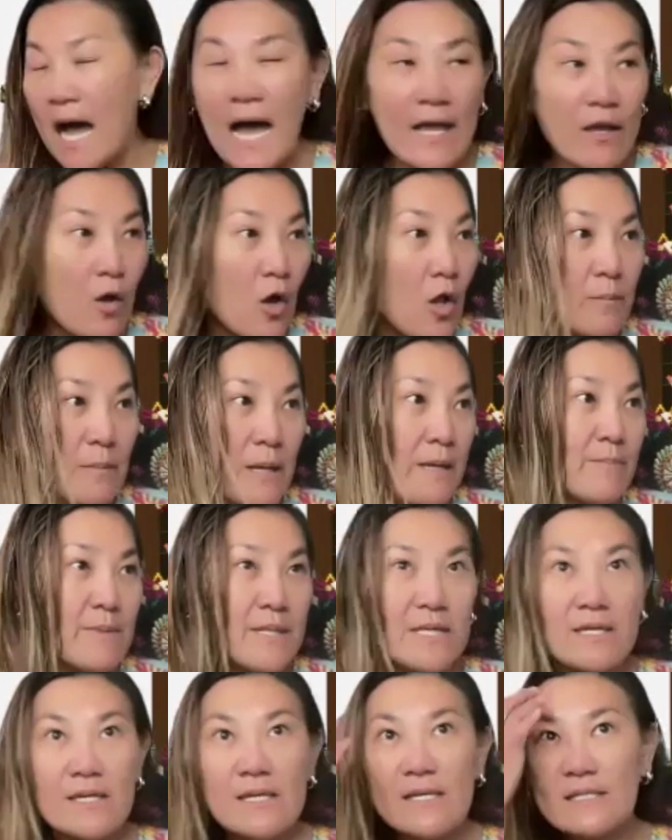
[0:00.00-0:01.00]
all my
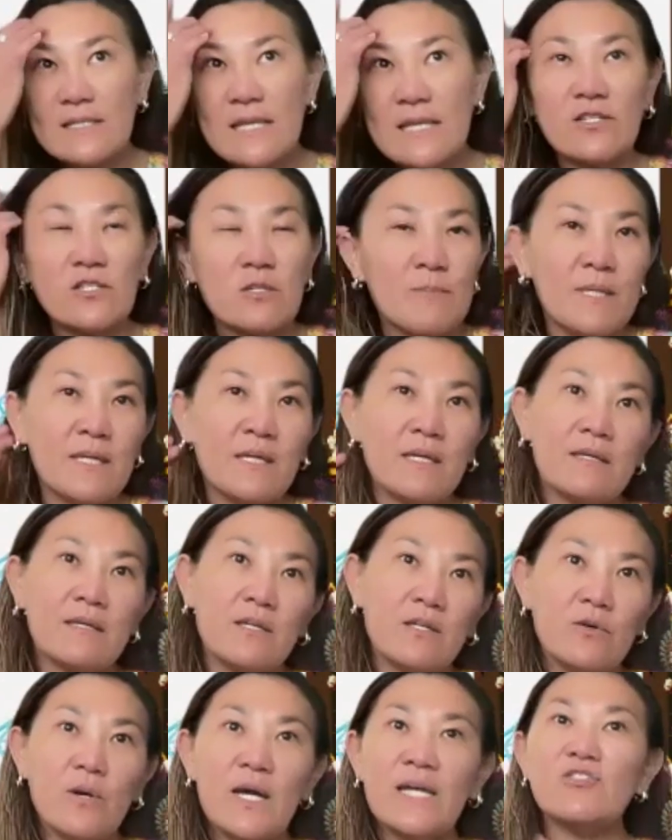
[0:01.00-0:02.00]
peers had to be,
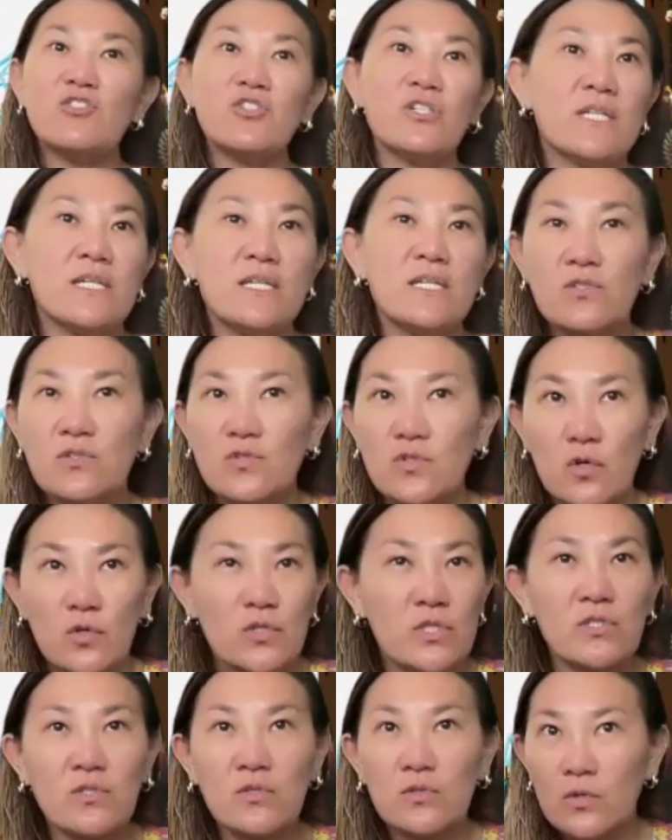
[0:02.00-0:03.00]
engineers or
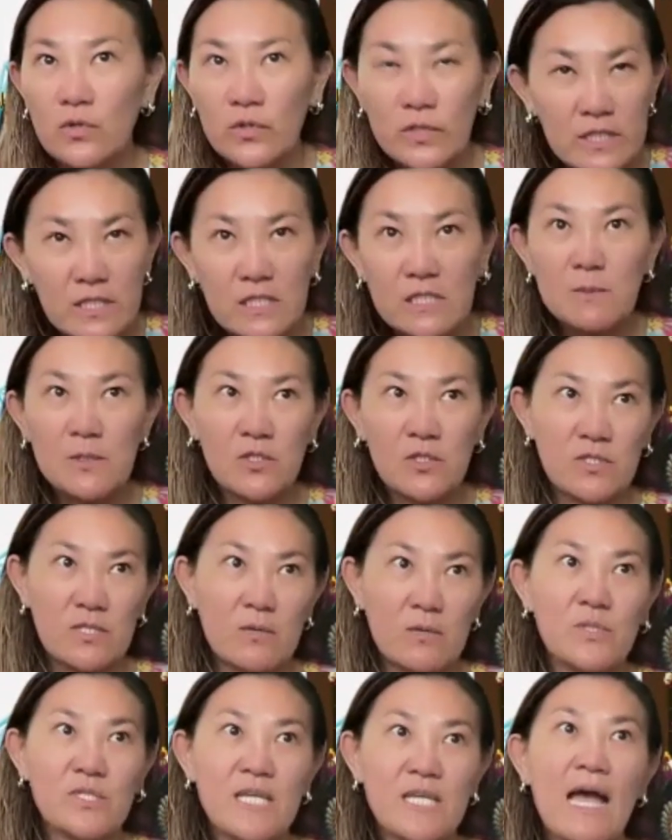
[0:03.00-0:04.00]
doctors or lawyers because
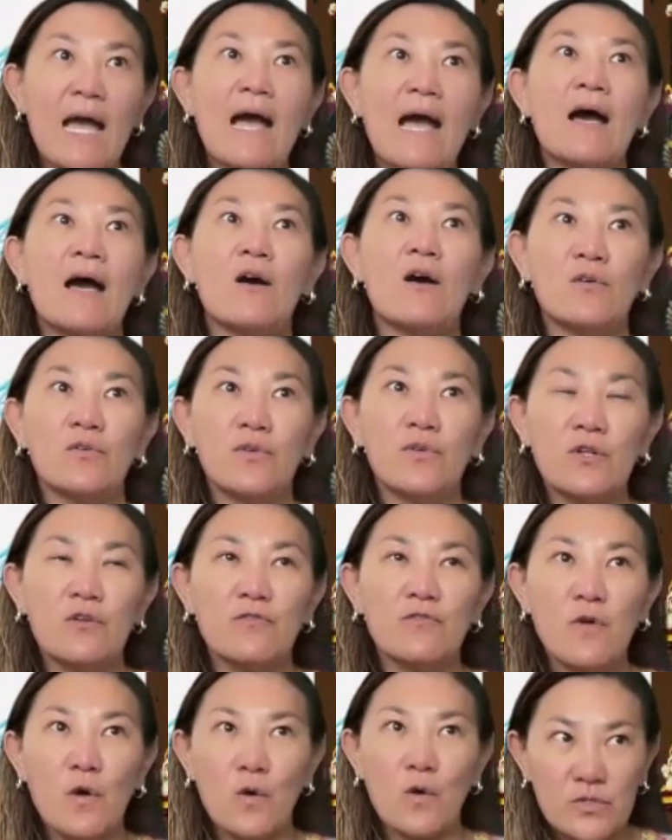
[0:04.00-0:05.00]
that was how,
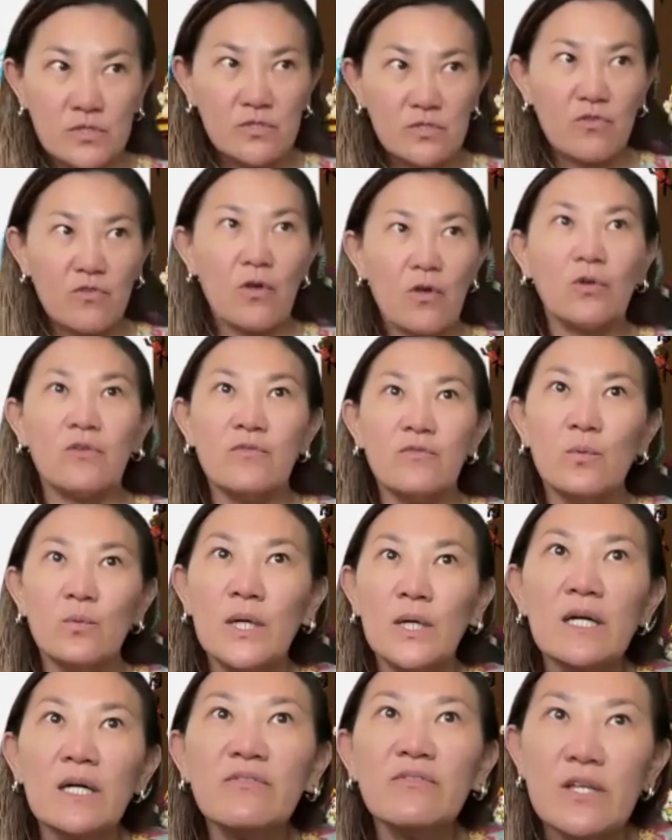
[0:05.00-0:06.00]
folks thought of the
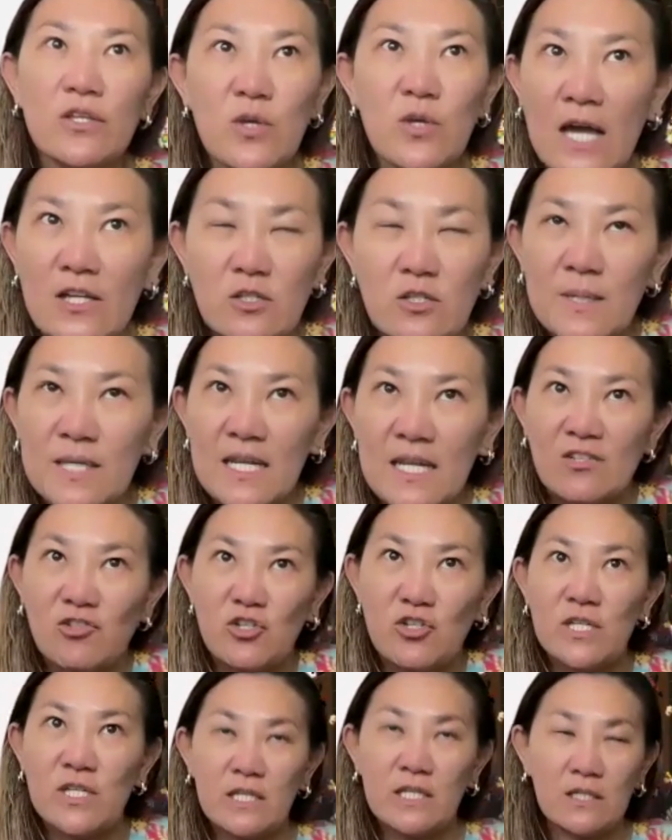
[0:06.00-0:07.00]
world, that you had to be an
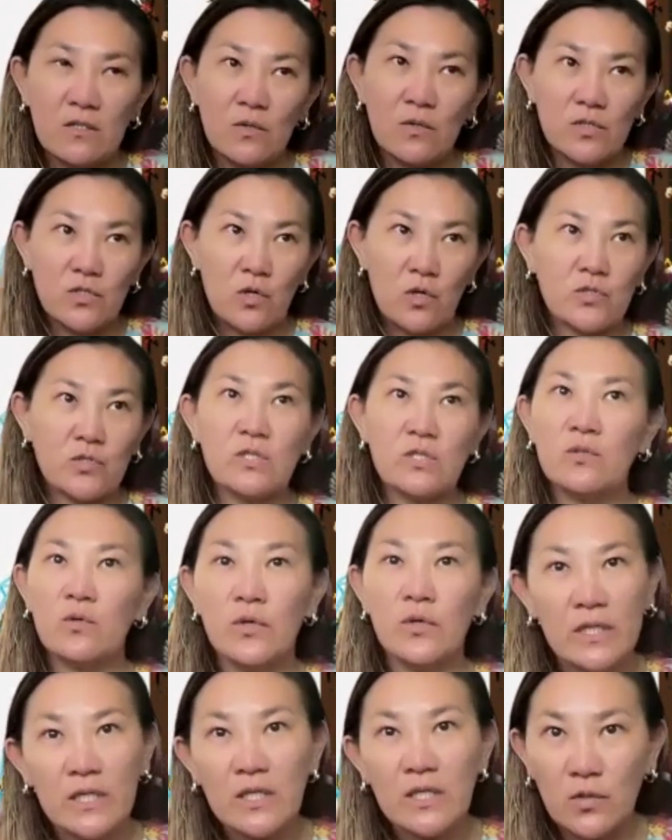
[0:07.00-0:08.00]
engineer or a doctor or
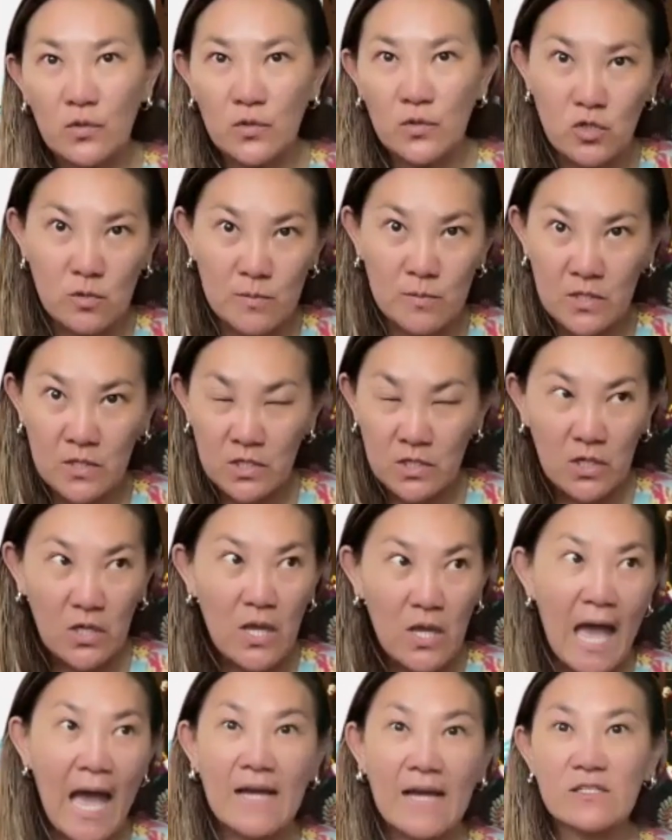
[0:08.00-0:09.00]
lawyer in order to be
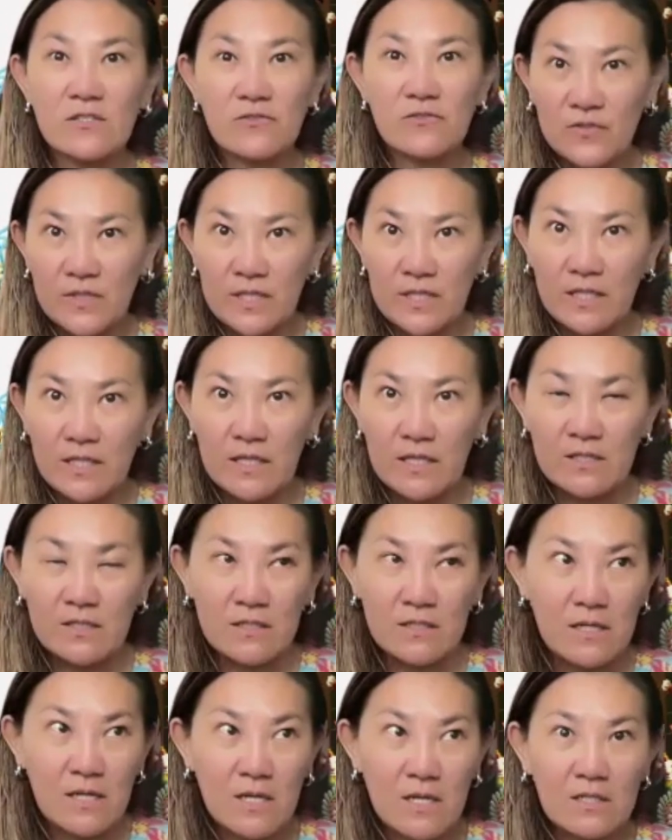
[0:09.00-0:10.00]
actively
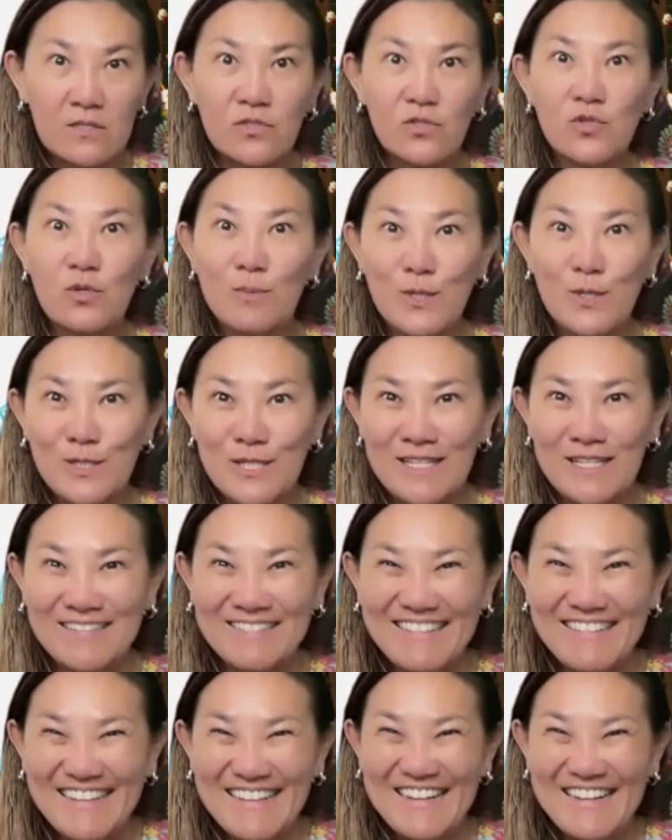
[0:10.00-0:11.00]
and
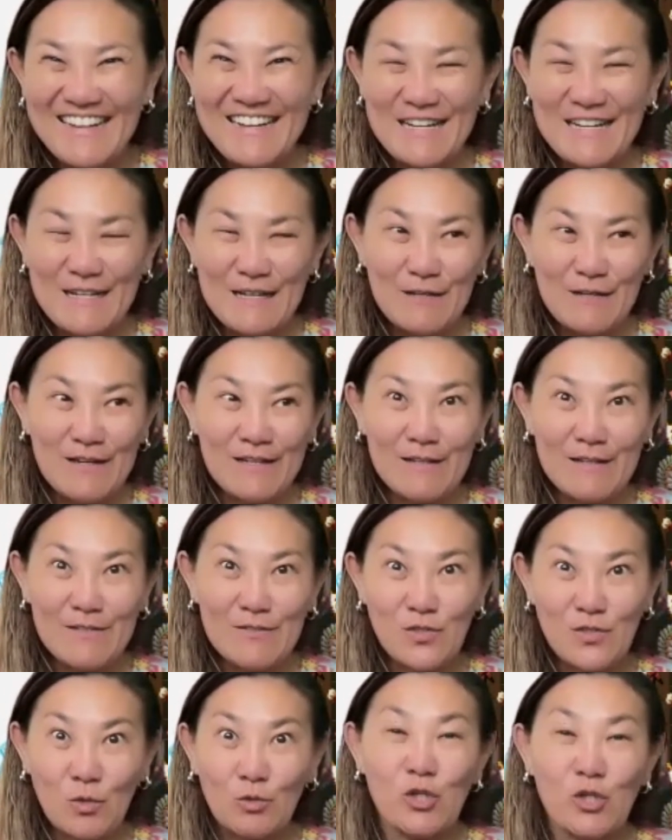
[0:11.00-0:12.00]
contributing a
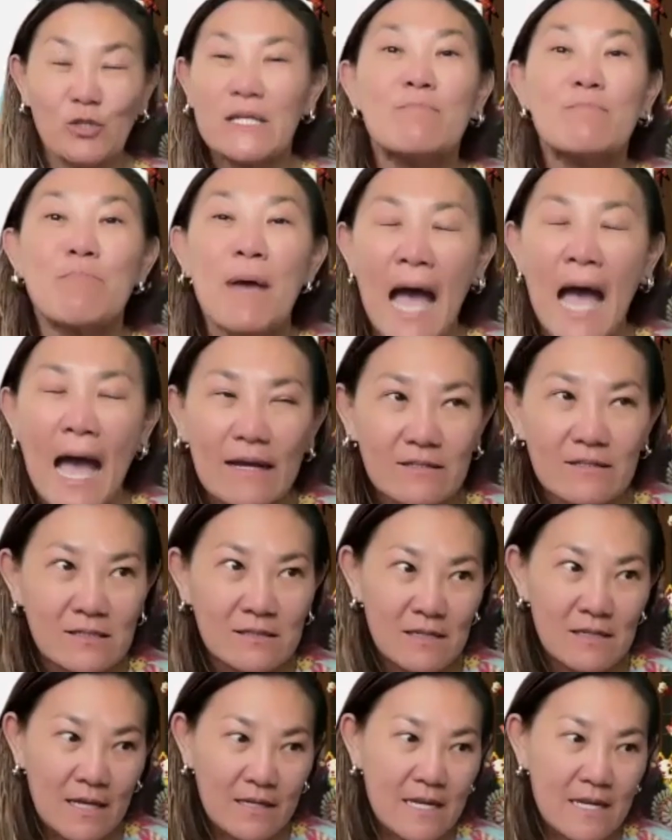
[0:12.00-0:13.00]
social impact
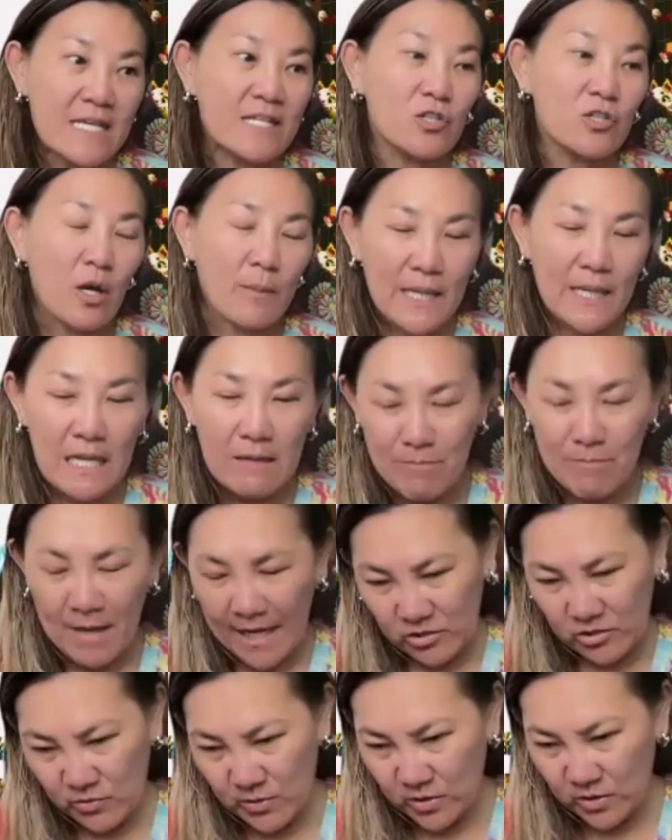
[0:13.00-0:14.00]
and economic
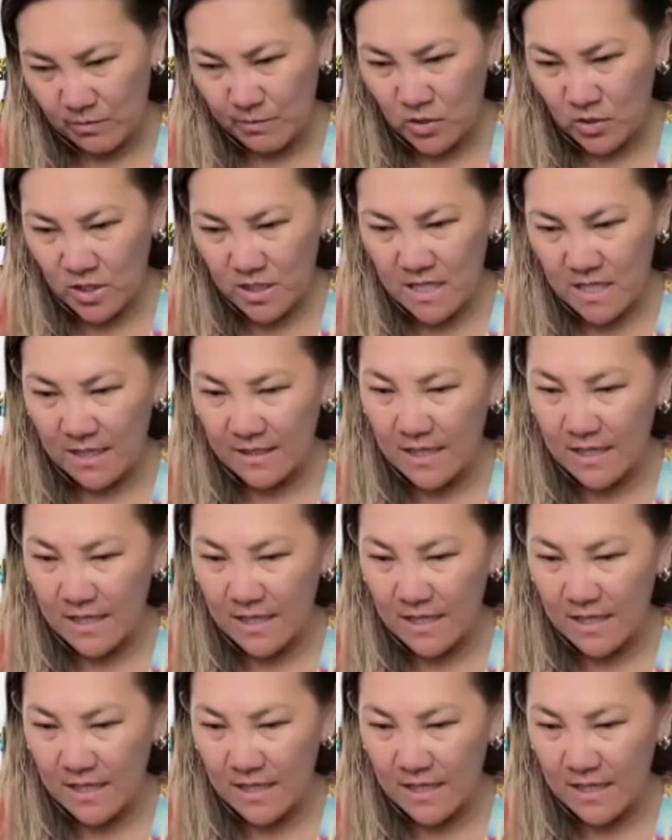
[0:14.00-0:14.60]
impact to a community and a